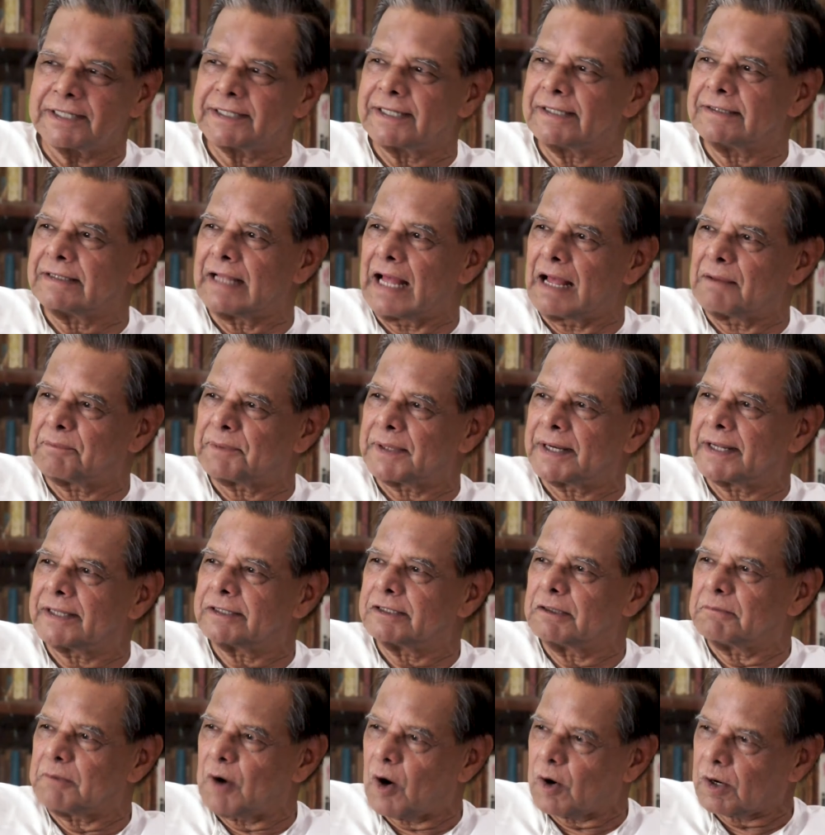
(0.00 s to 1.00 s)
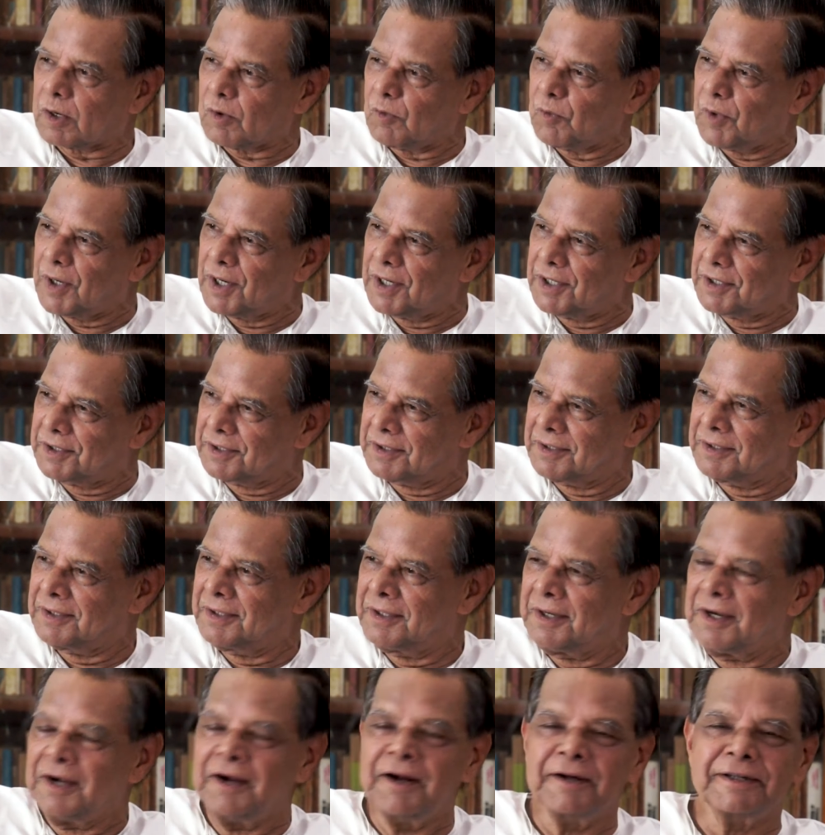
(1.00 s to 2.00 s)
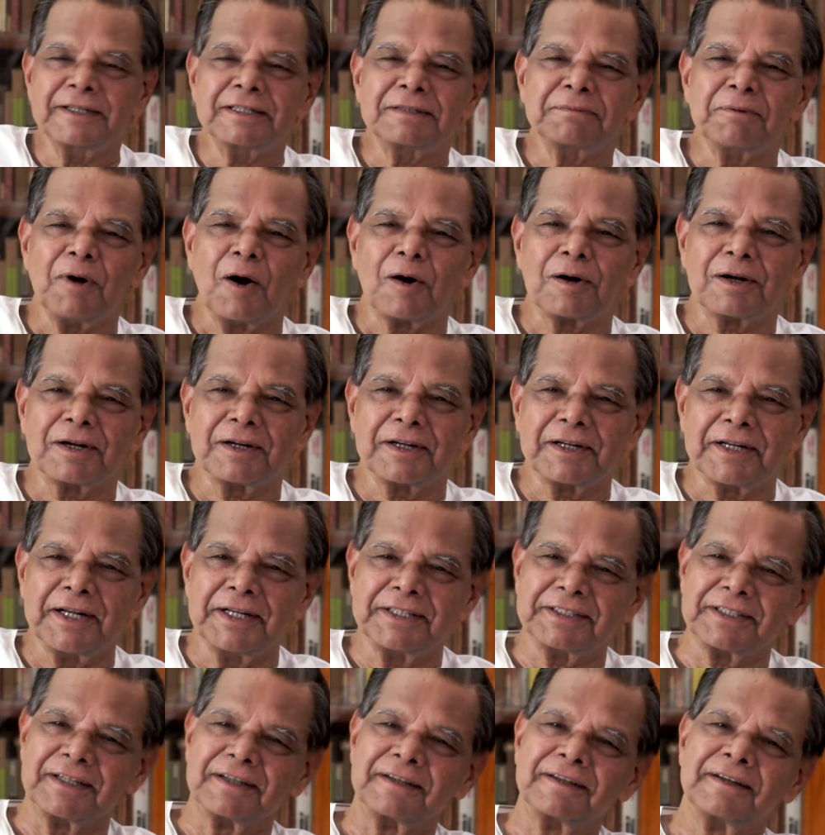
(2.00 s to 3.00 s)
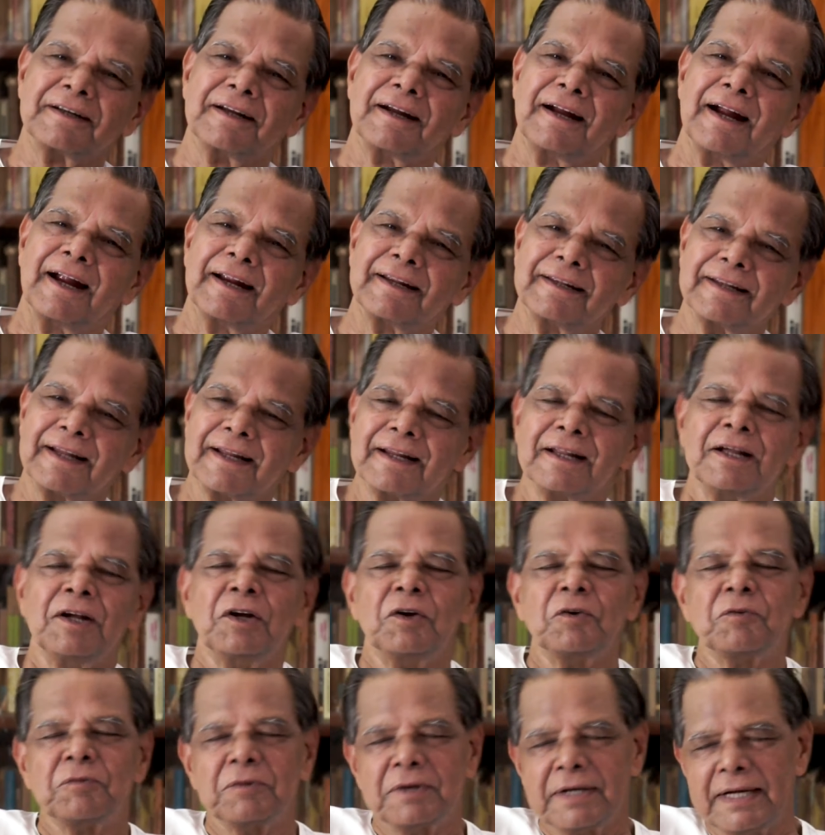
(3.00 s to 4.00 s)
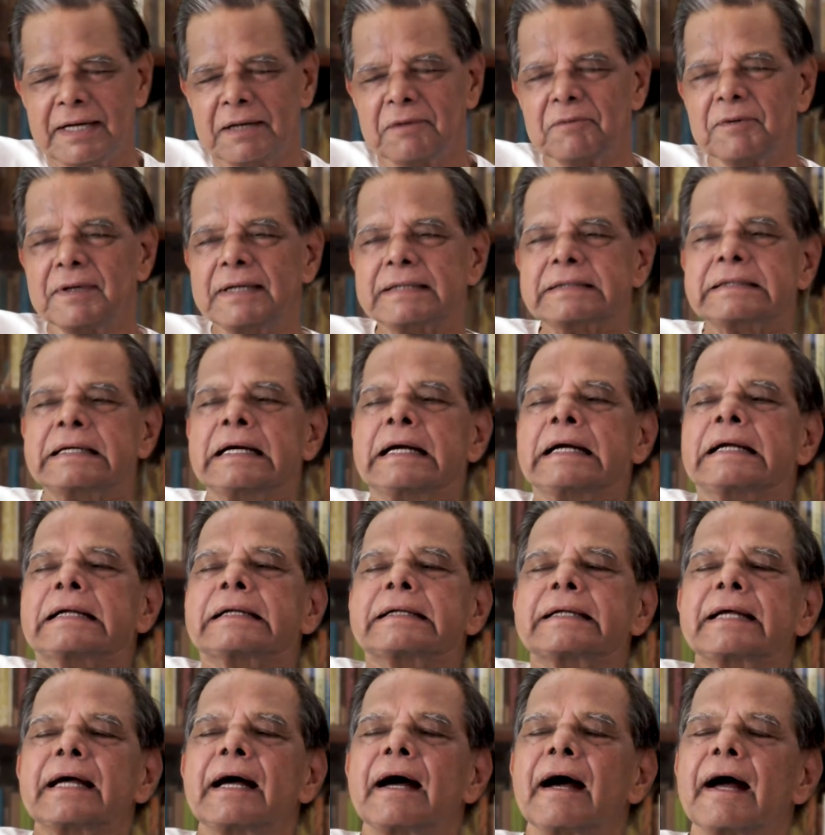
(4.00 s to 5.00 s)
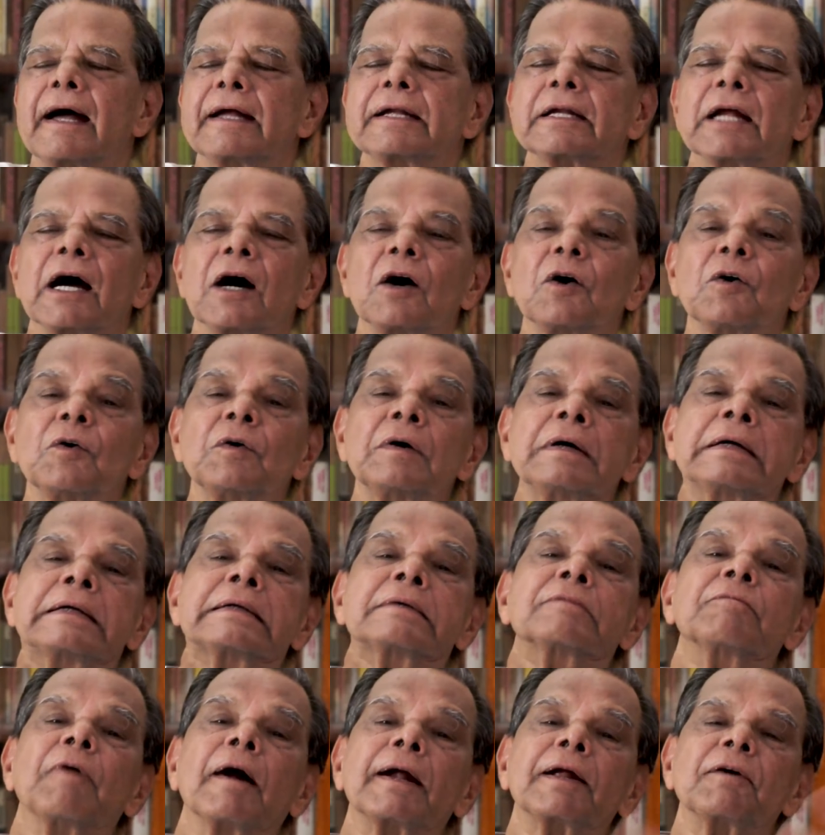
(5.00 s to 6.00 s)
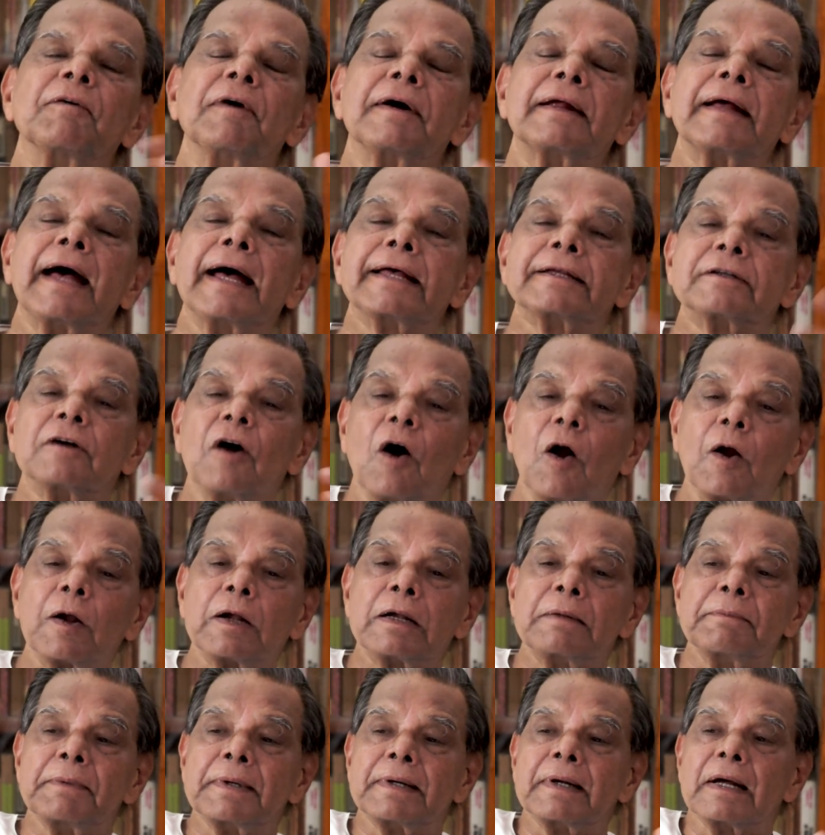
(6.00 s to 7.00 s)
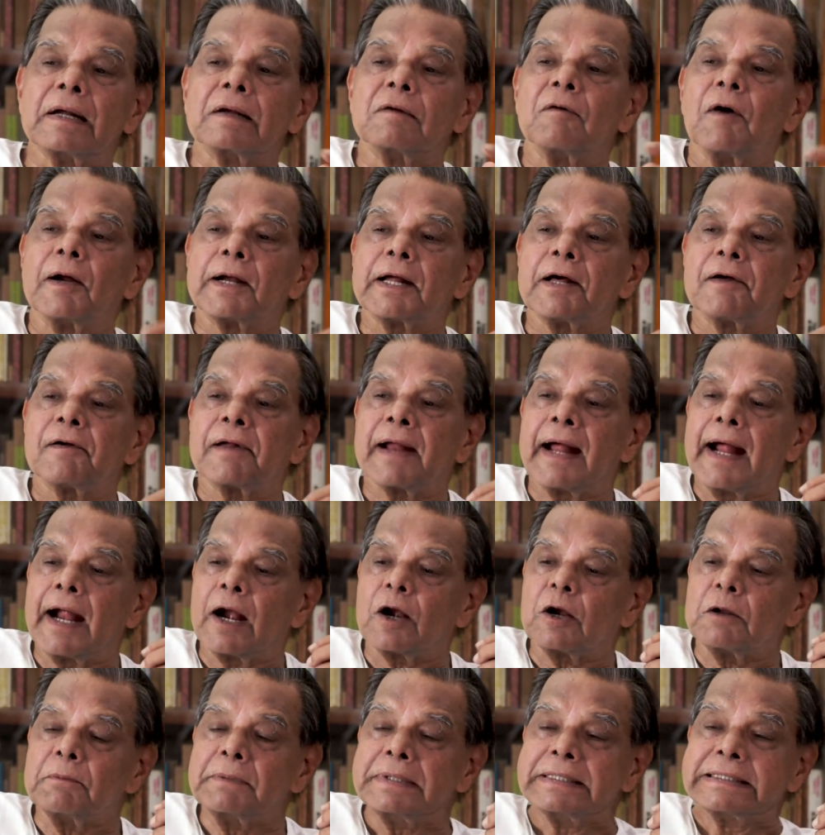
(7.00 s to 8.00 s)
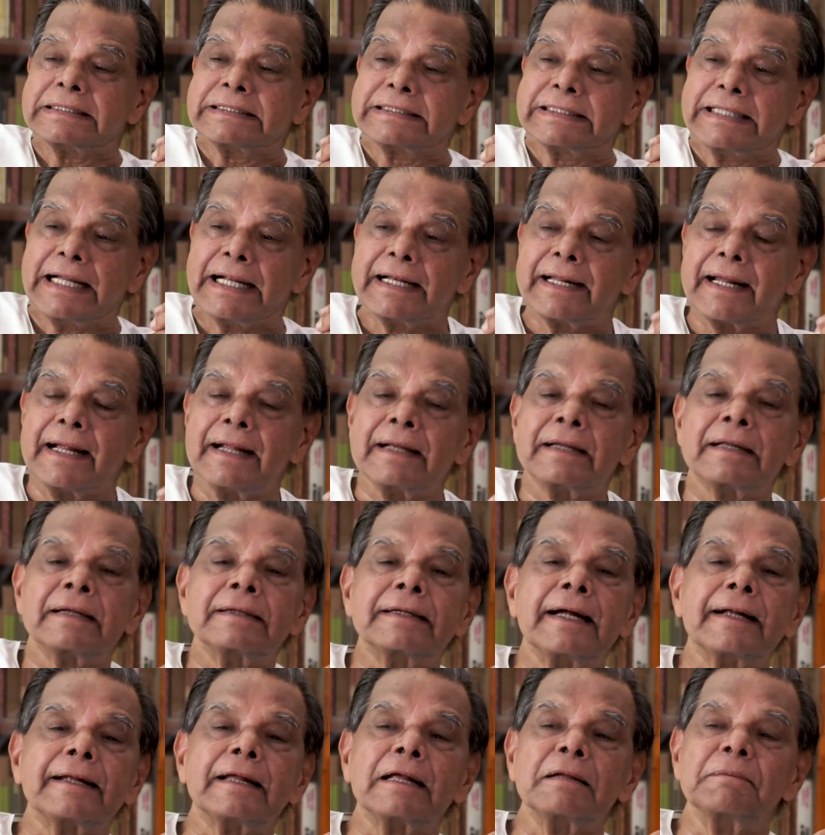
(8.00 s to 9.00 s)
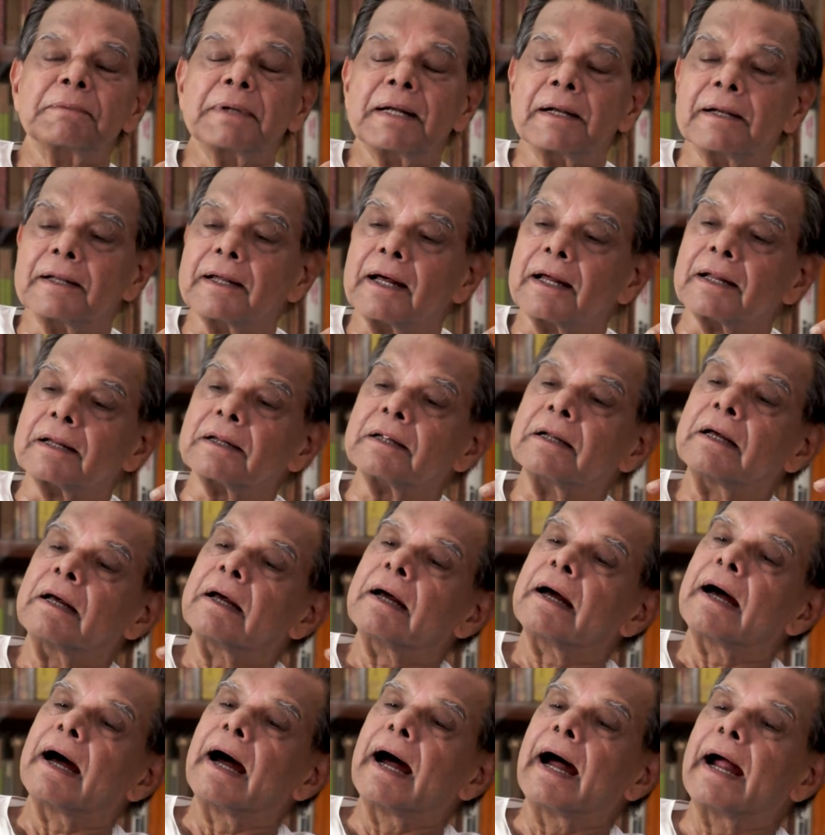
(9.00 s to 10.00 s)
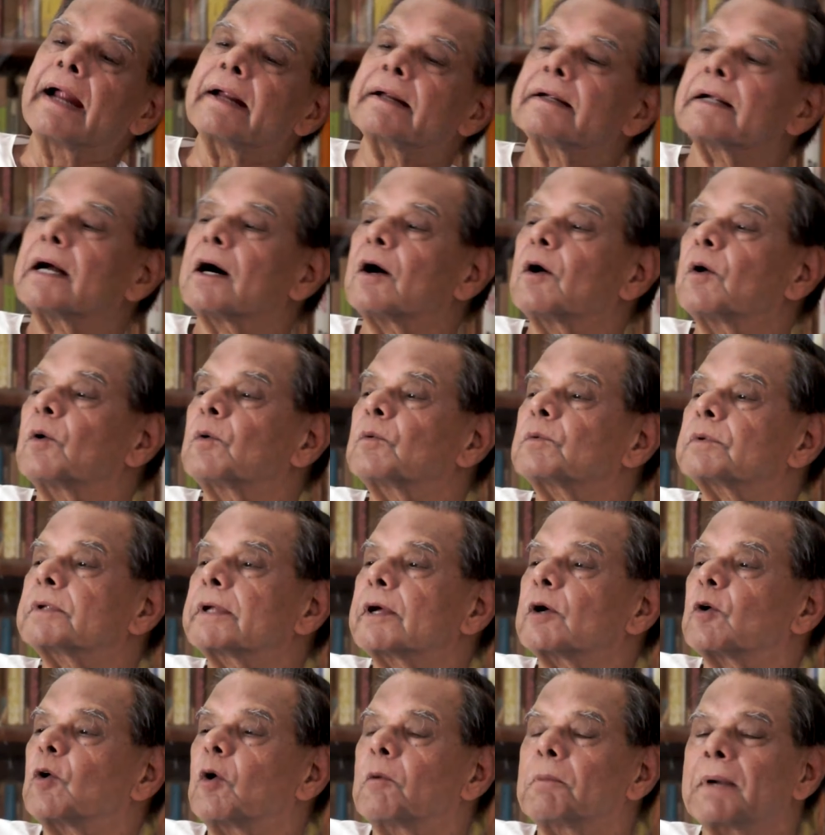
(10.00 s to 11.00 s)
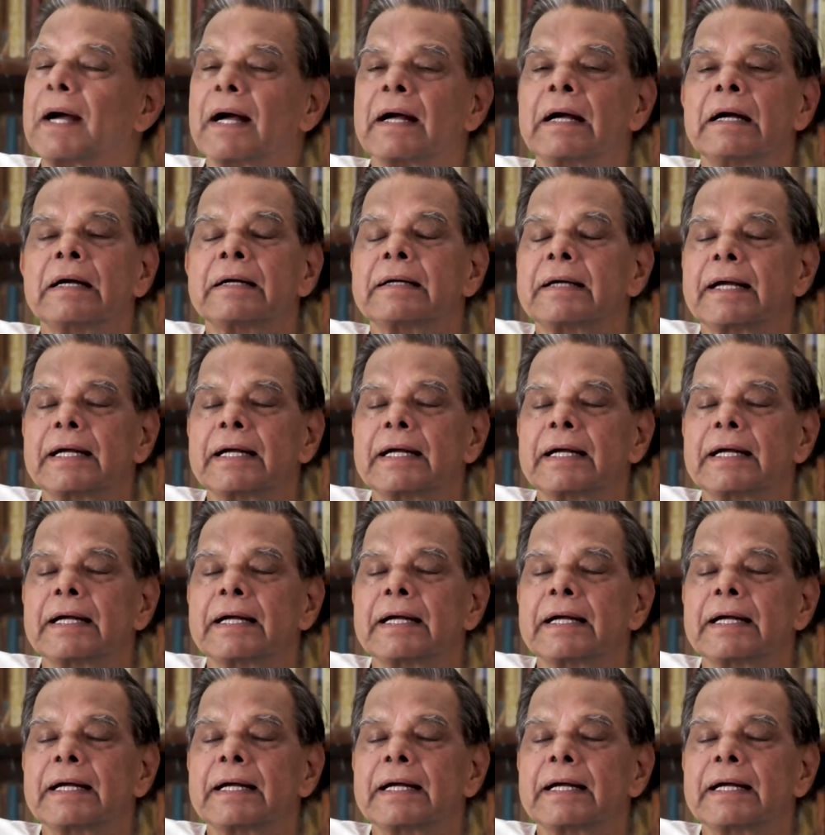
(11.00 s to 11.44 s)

these things happening in the mortal world, in this mortal creation. And then, in other words, they have now whatever has got to be done, whatever had to be seeded, that has been done, and now they go back.